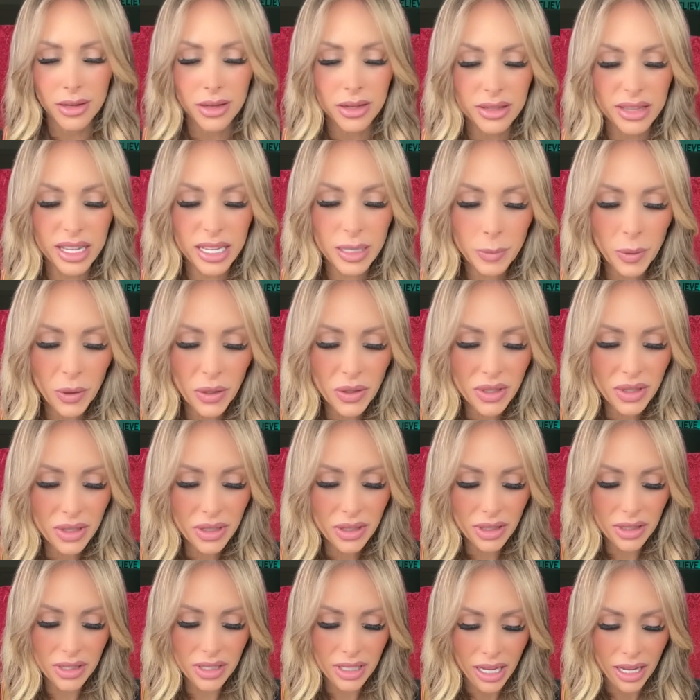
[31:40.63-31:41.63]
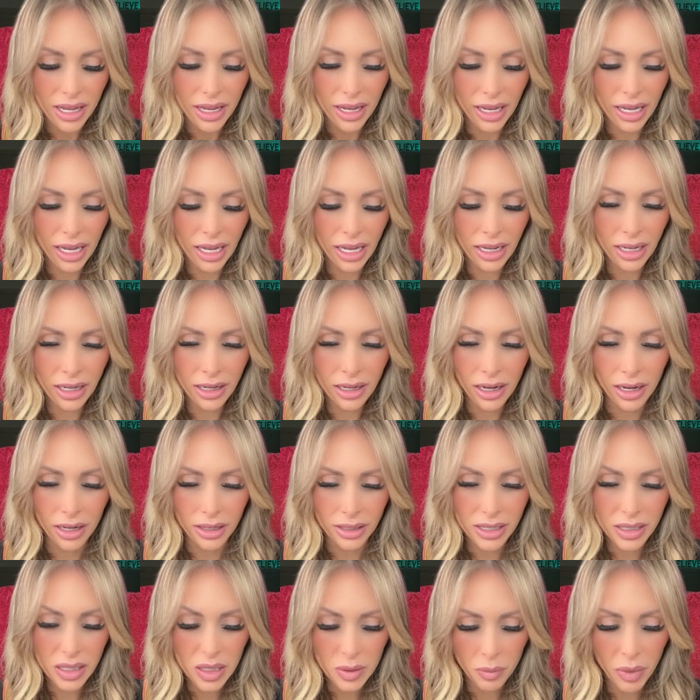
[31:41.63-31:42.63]
This person's in
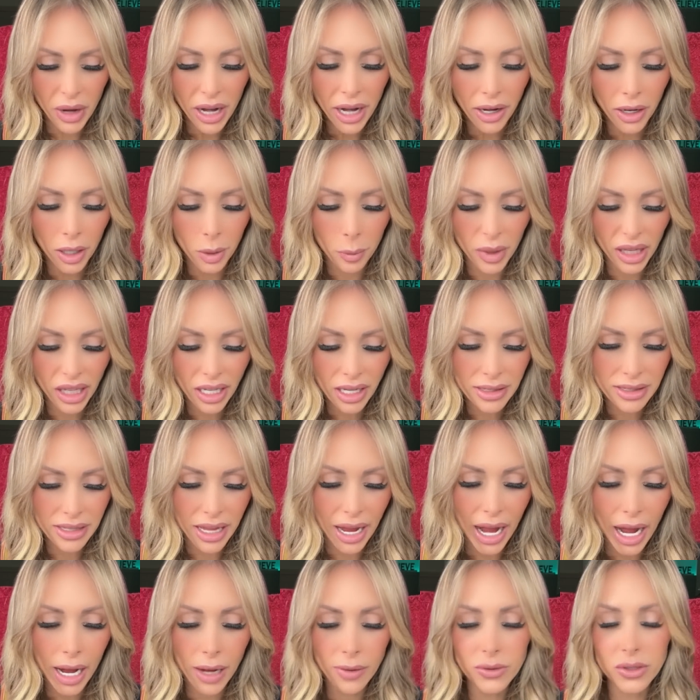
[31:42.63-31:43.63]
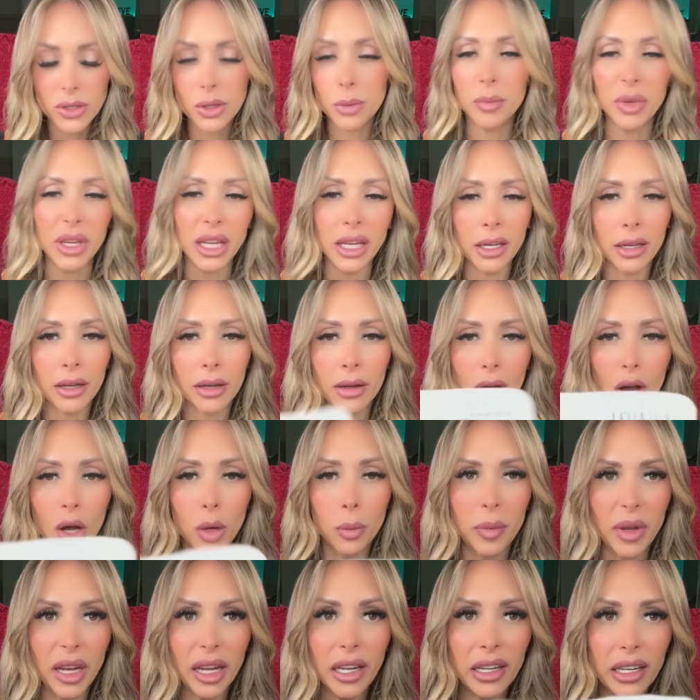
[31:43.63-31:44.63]
despair because they have to be
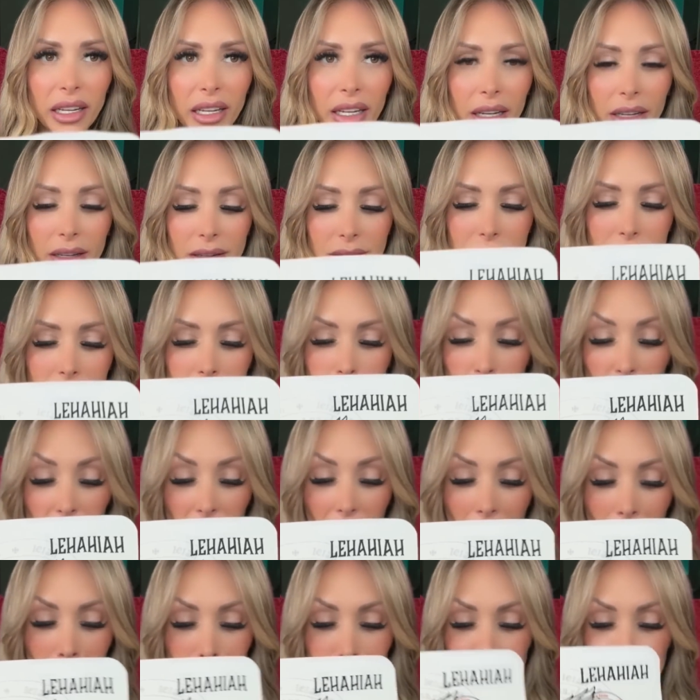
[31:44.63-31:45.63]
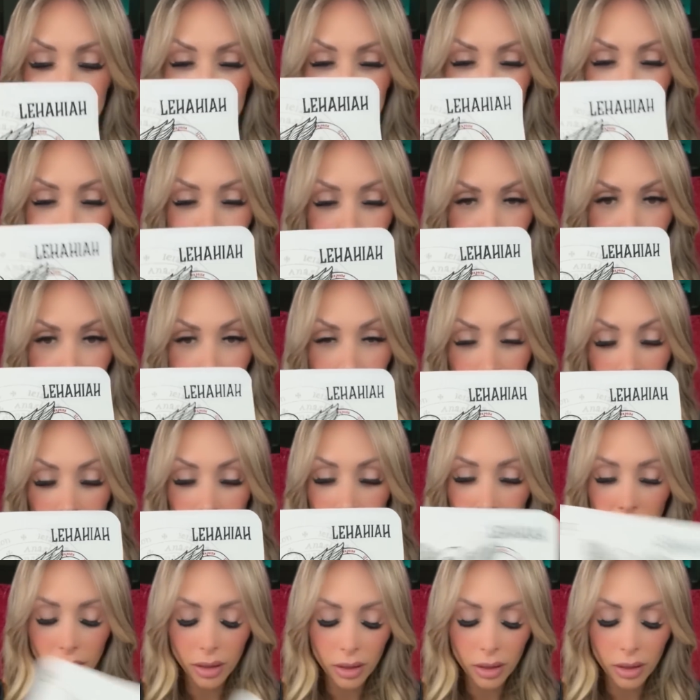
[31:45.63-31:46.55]
obedient, perhaps to the law.